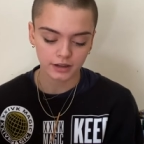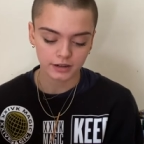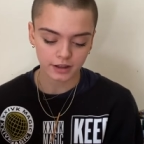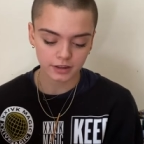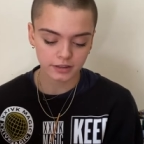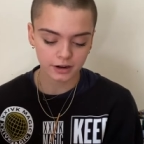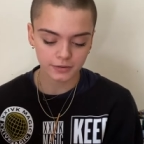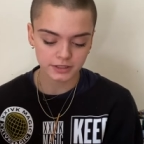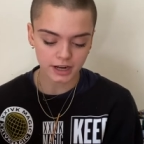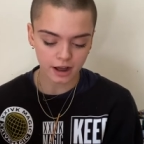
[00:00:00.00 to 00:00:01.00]
Now that they're
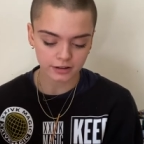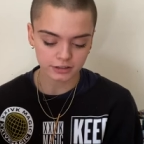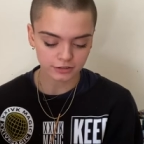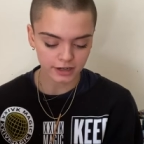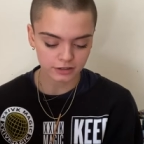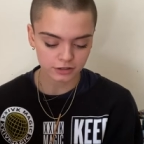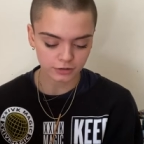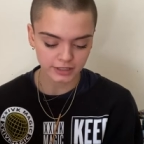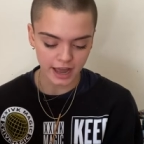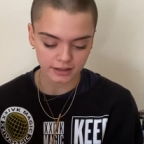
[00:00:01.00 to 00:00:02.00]
going to college, Wren has
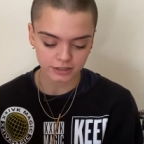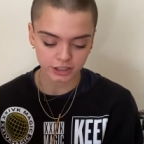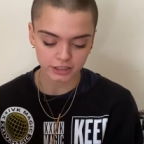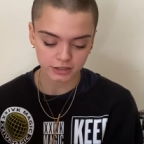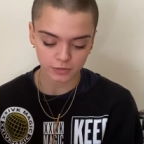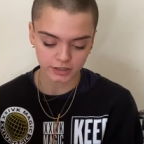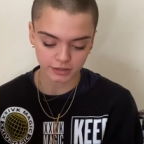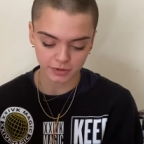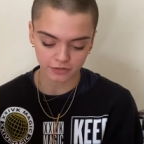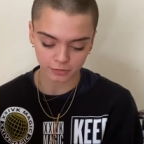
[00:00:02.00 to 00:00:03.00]
told Cath she doesn't want to
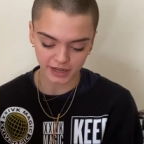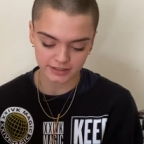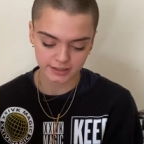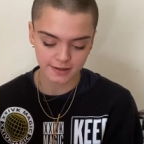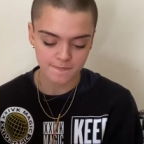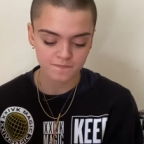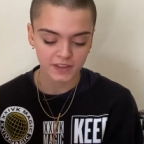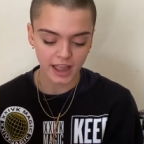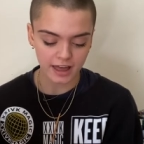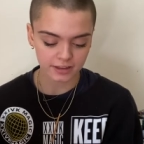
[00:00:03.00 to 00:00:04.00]
be roommates.
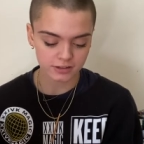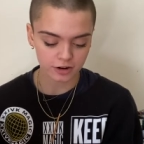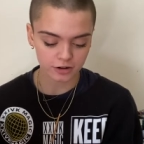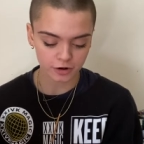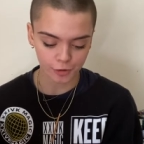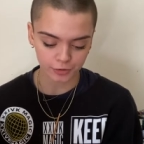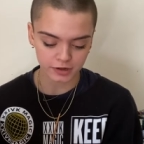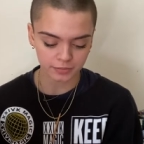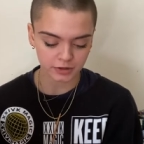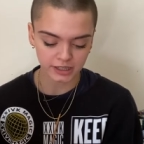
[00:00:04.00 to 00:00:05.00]
Cath is on her own,
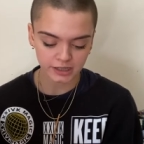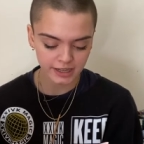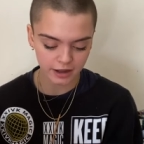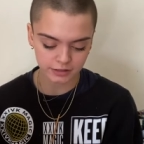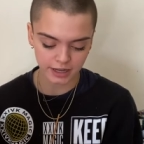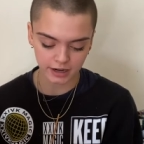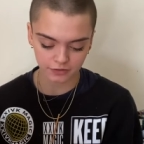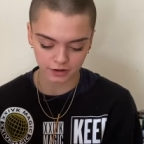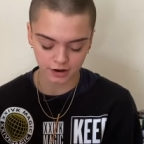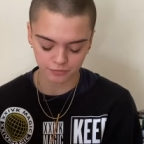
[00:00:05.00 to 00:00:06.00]
completely outside of
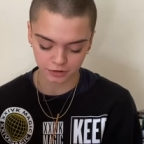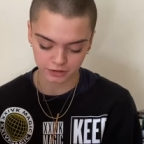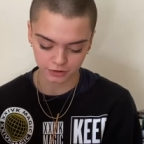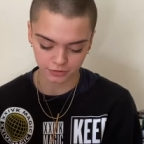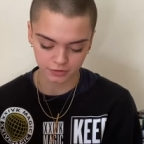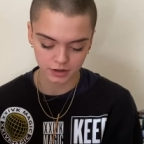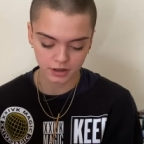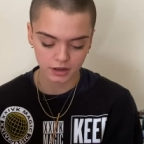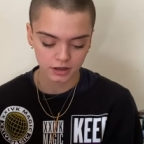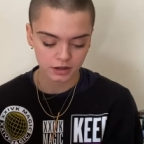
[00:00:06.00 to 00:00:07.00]
her comfort zone.
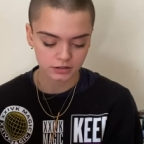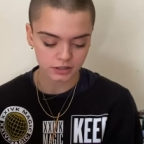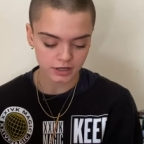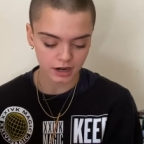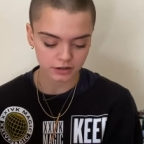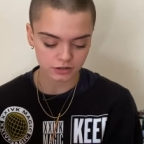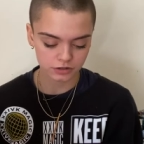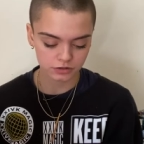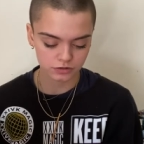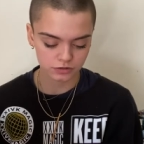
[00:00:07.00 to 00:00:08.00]
She's got a
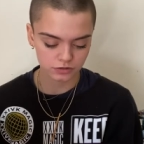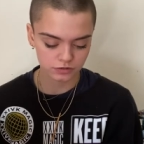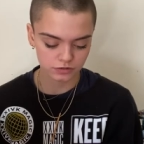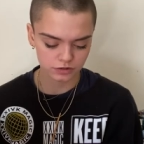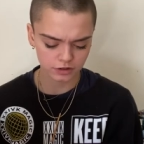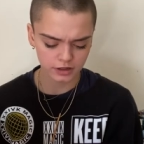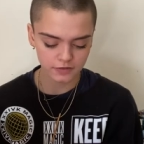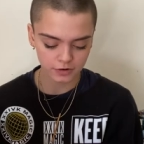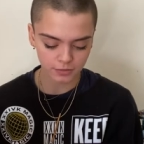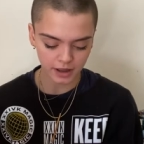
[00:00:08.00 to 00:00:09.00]
surly
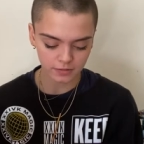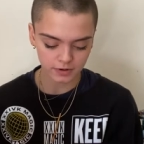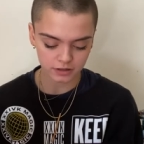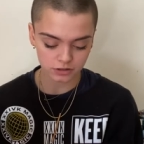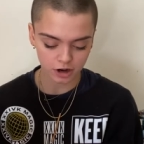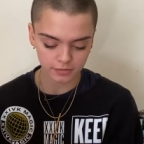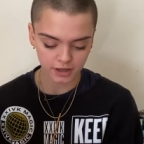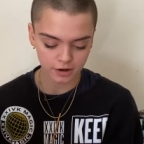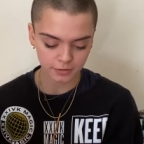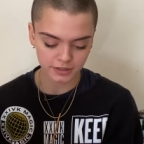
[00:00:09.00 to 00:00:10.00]
roommate with a
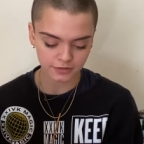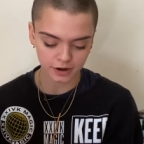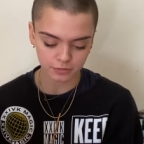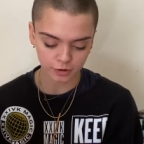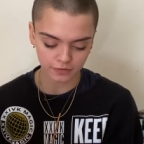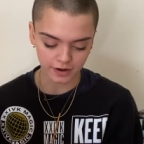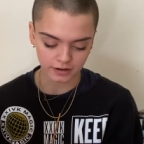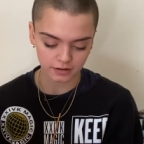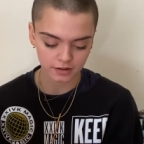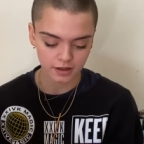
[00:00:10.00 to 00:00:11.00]
charming, always around
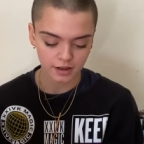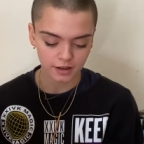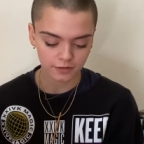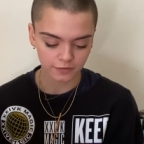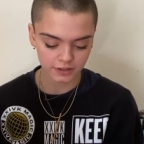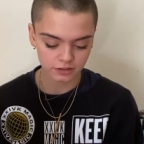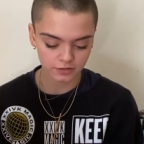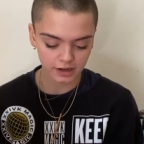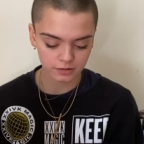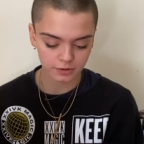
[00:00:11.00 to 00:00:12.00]
boyfriend, a fiction
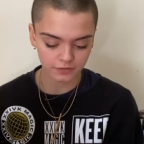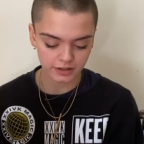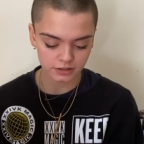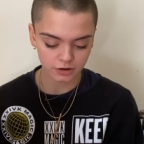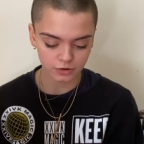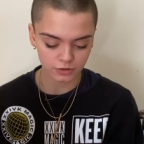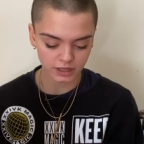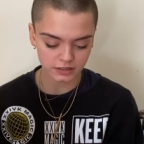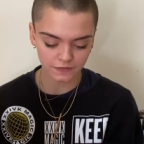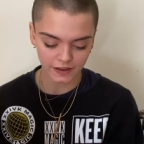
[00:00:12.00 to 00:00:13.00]
writing professor who
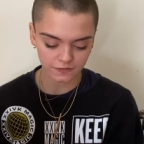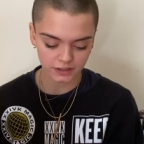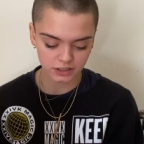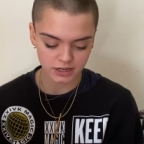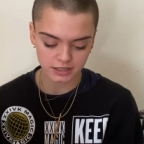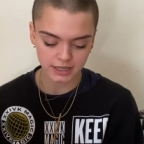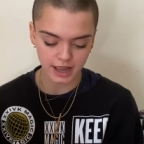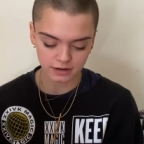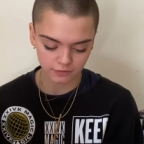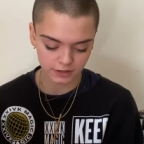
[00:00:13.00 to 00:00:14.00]
thinks fanfiction is the
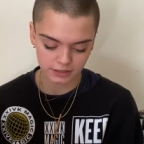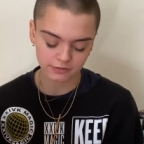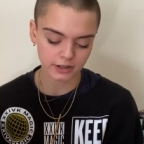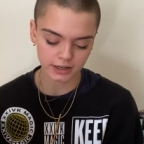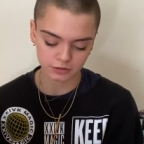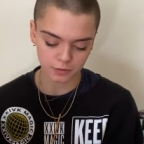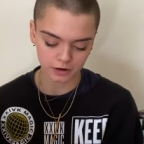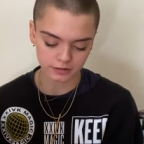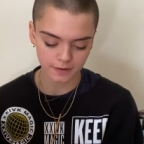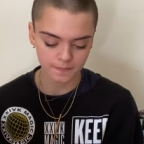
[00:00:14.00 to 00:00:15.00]
end of the civilized world,